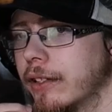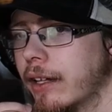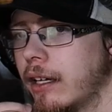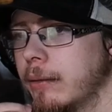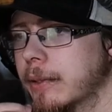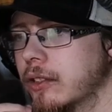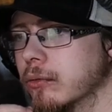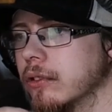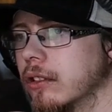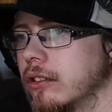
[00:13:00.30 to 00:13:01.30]
that because we're
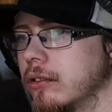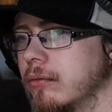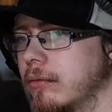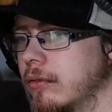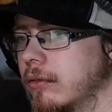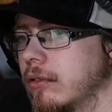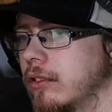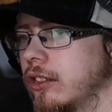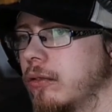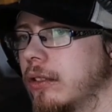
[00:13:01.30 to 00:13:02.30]
not
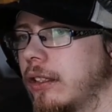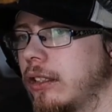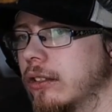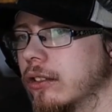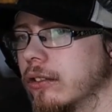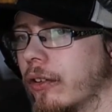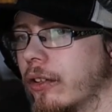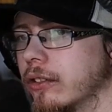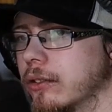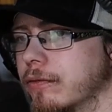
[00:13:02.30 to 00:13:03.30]
doing any internal
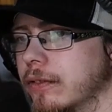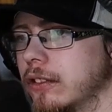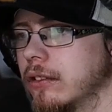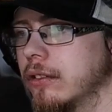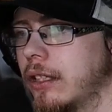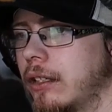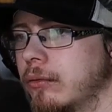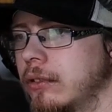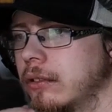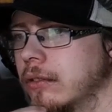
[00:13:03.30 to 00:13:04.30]
thoughts for that
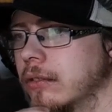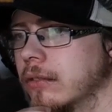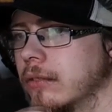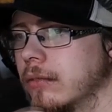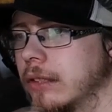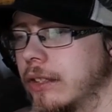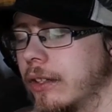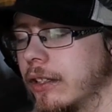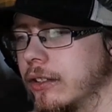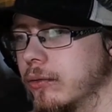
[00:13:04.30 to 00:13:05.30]
one. Because I
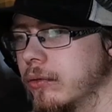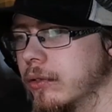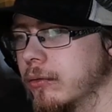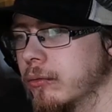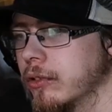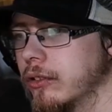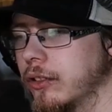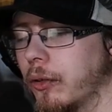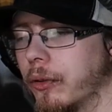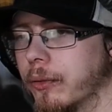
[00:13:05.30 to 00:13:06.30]
think it, we're going to
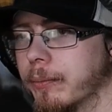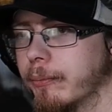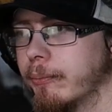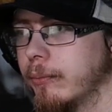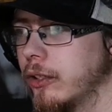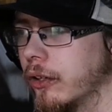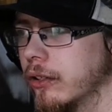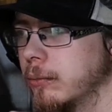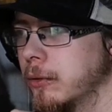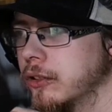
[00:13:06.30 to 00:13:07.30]
go to
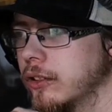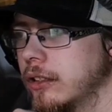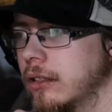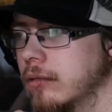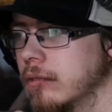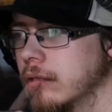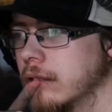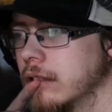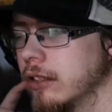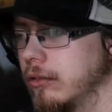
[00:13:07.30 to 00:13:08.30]
third person now.
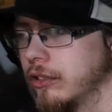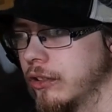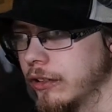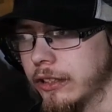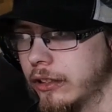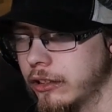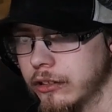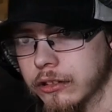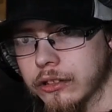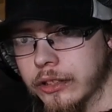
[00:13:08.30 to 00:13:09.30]
Or not, just a narrator.
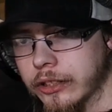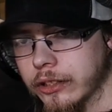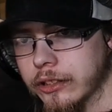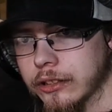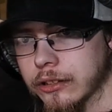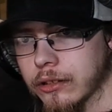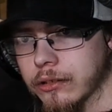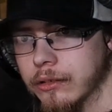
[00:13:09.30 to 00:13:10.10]
Narrating at all,